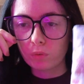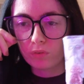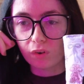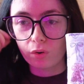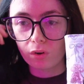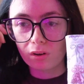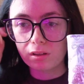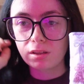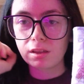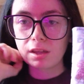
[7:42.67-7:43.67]
for
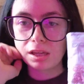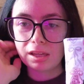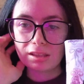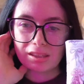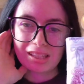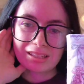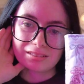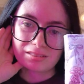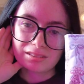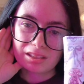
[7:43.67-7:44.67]
the
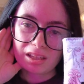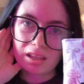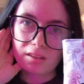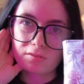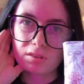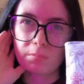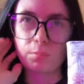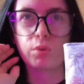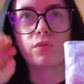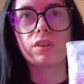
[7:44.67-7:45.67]
Kindle sleeves,
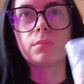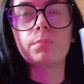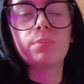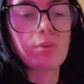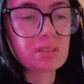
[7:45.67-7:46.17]
but for the book